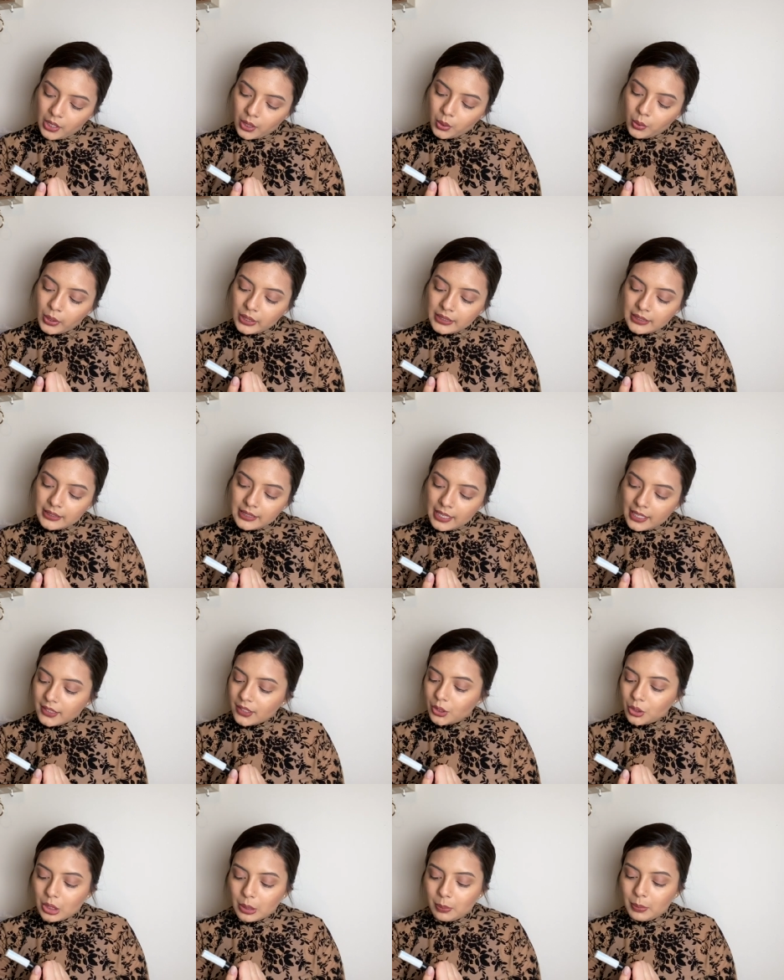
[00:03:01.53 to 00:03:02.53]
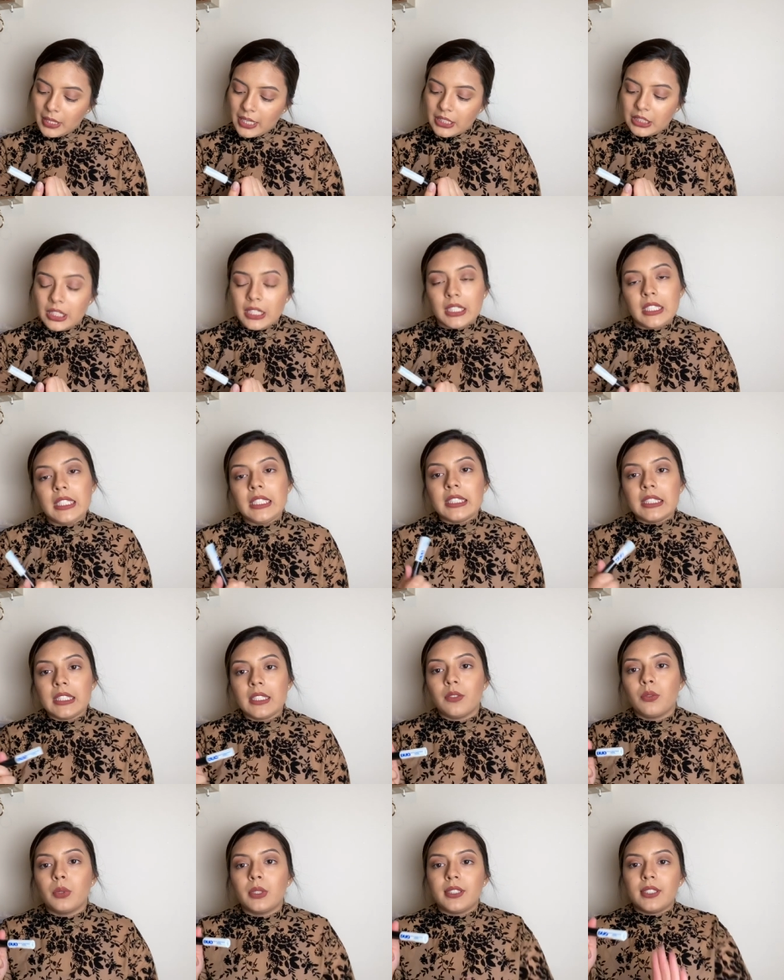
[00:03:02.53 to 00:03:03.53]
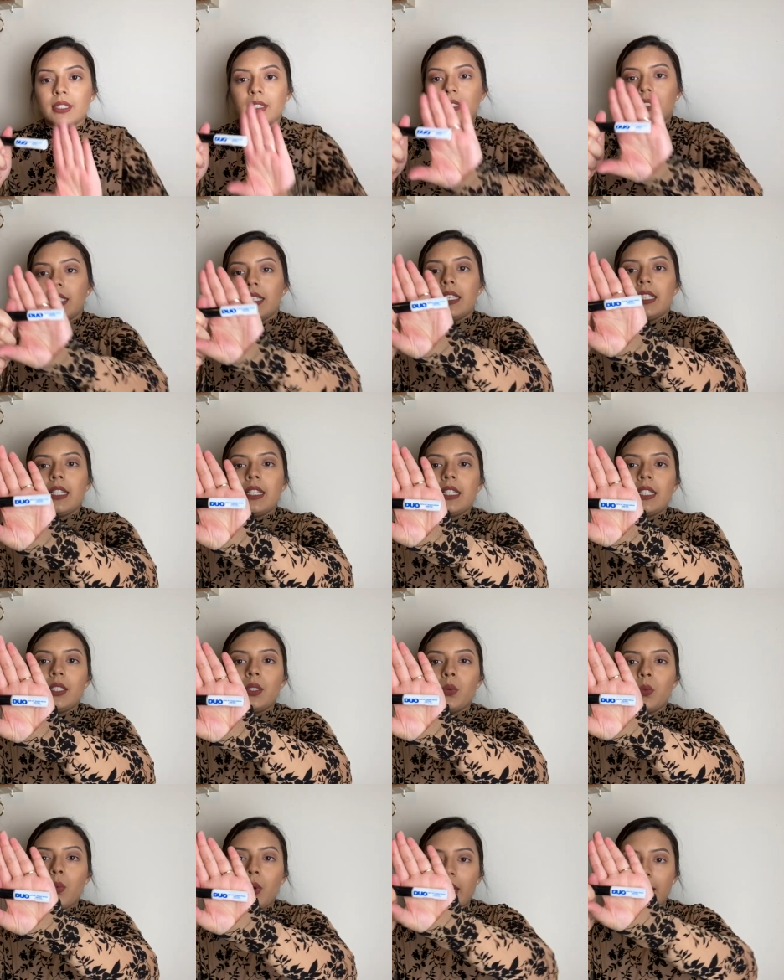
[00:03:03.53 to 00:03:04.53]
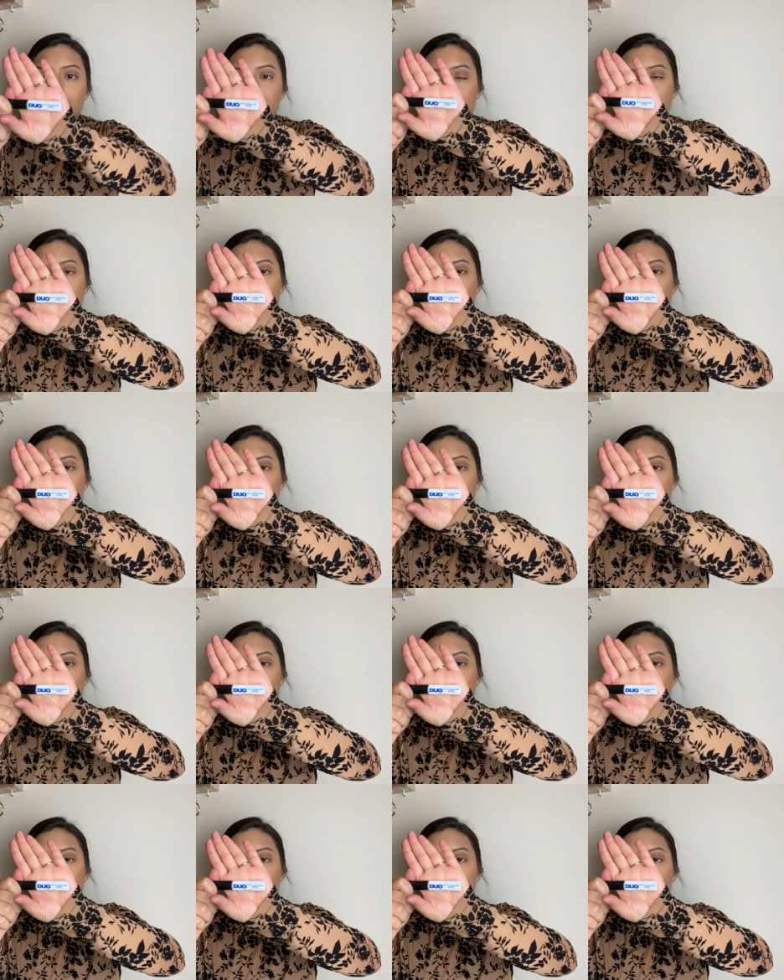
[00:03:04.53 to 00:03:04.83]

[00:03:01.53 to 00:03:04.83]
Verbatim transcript: Quick Set Strip Lash Adhesive, which is in white